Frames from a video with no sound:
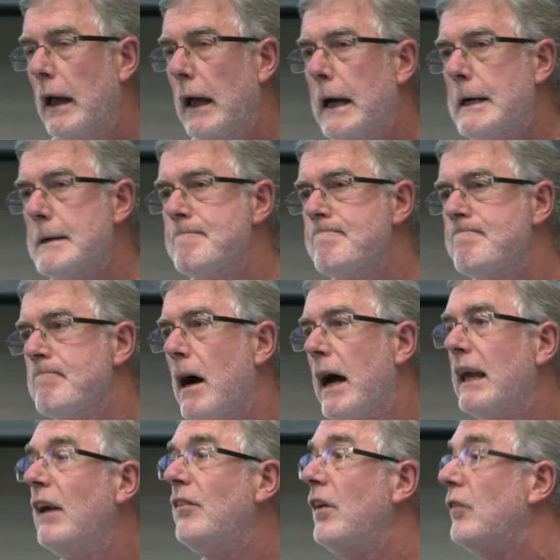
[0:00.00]
I
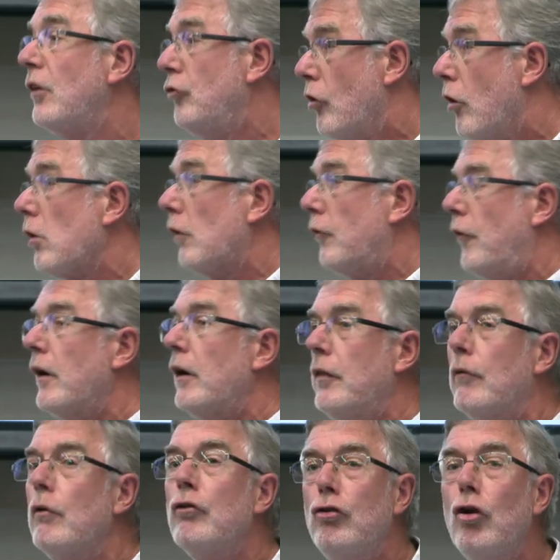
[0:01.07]
guess as a geographer,
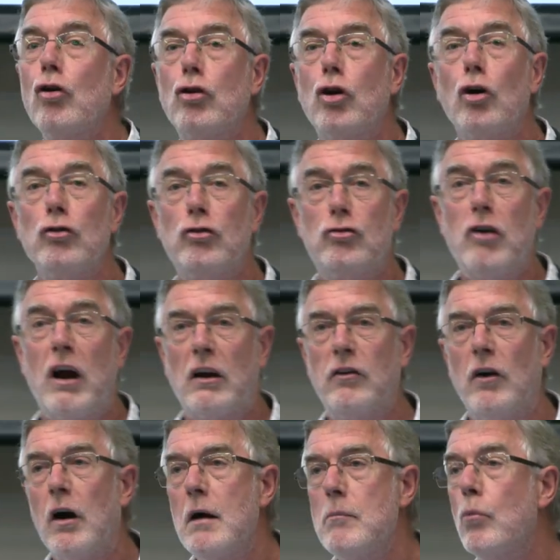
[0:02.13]
there is no construct
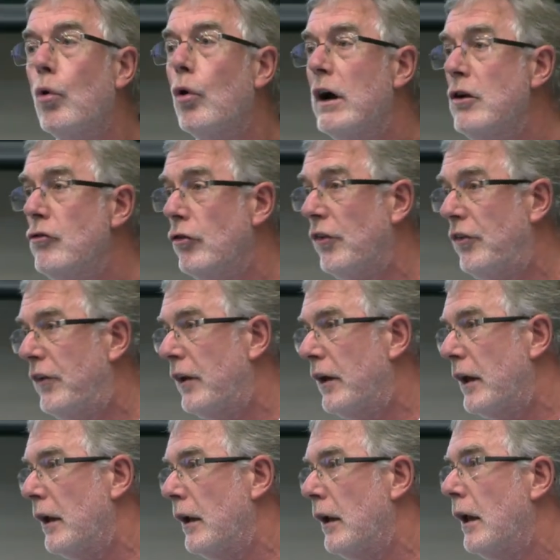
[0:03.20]
I'm more interested
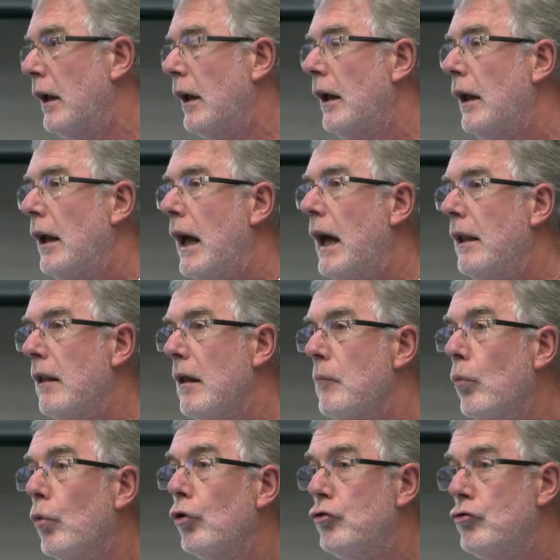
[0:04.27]
in and that
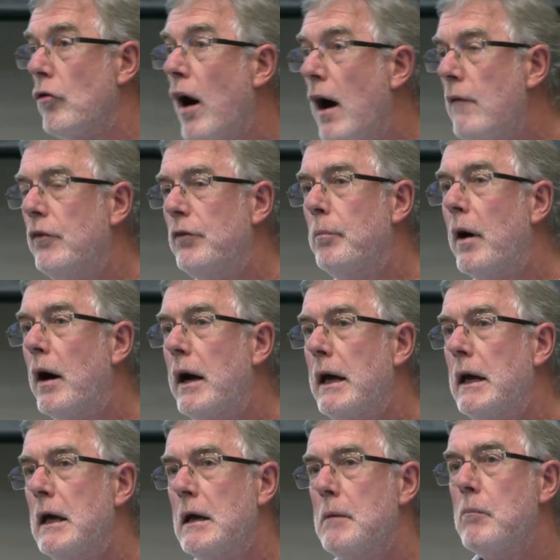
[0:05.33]
more drives
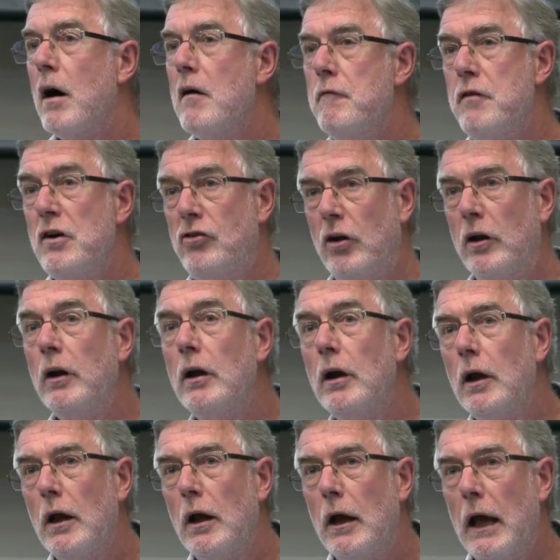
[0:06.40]
my vision
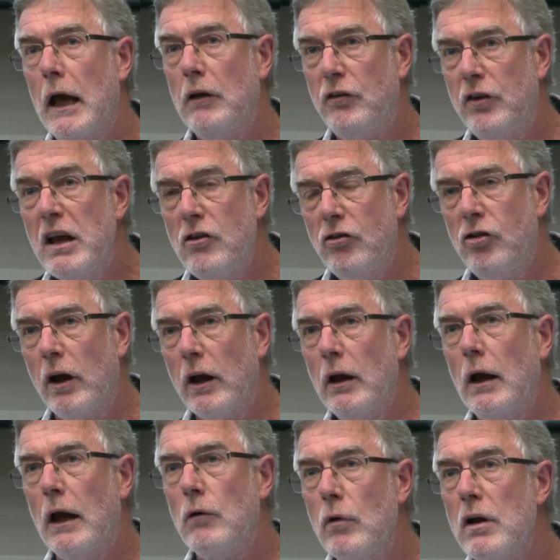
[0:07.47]
and
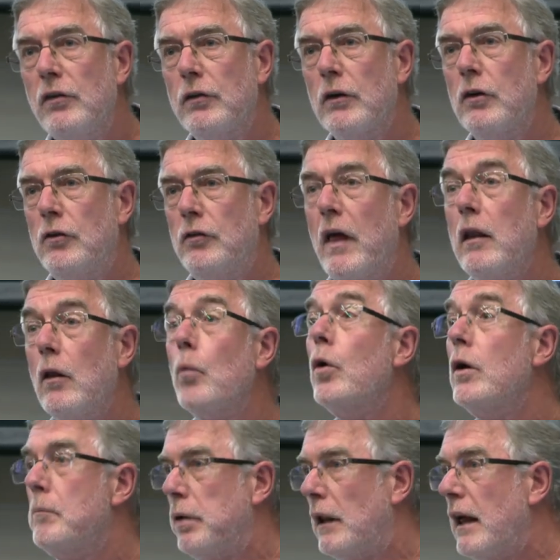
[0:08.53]
teaching and research than the
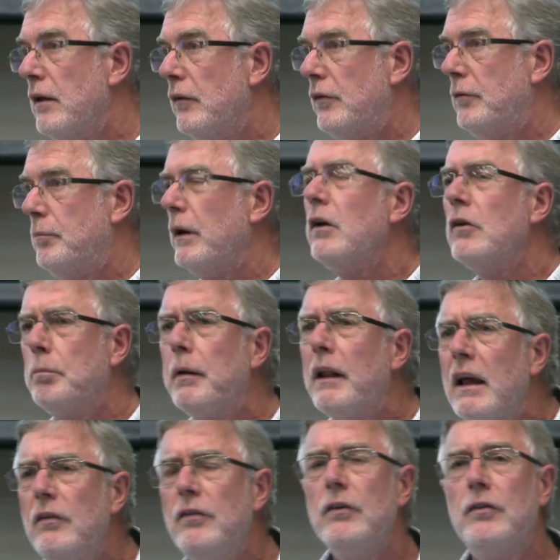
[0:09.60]
word place, because
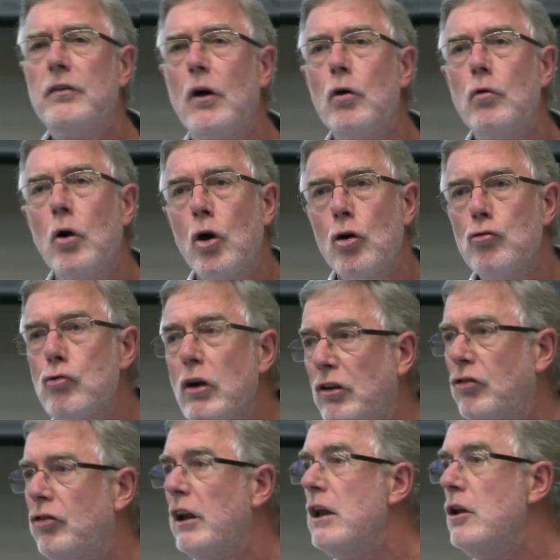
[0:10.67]
place is so
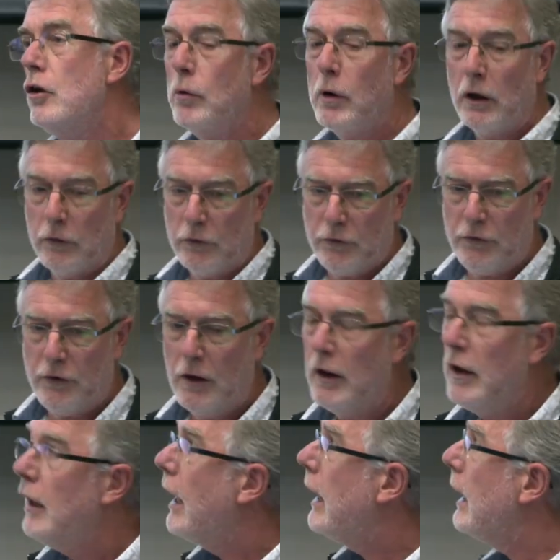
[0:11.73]
richly nuanced.
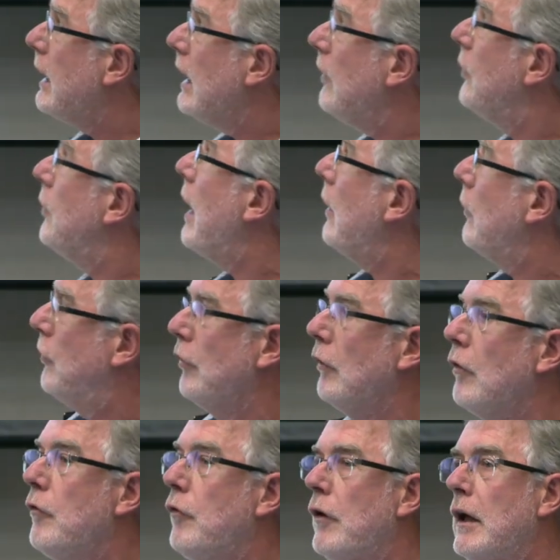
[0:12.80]
And I guess that sort
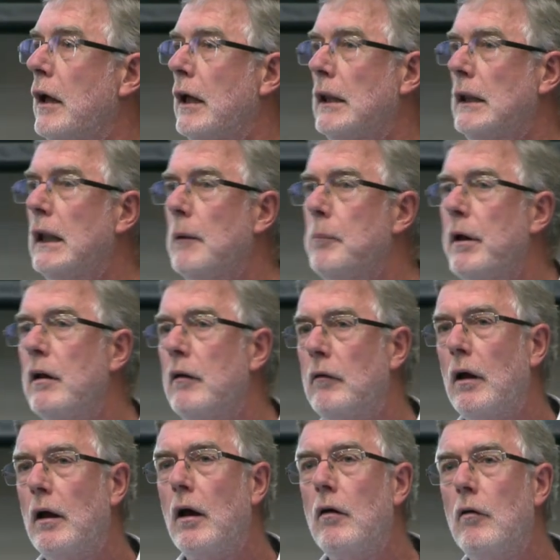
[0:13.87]
of little bit
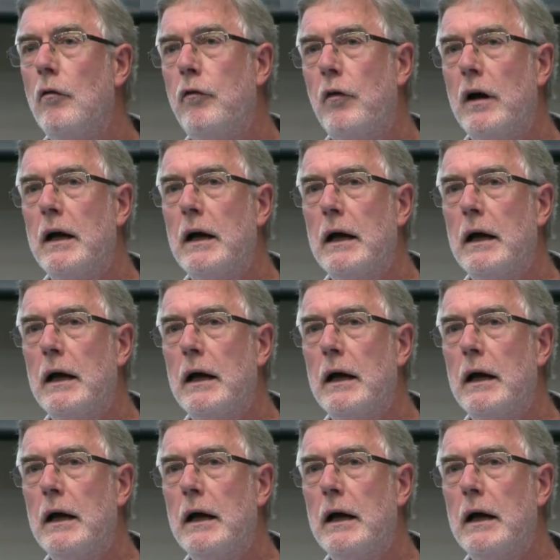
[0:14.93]
of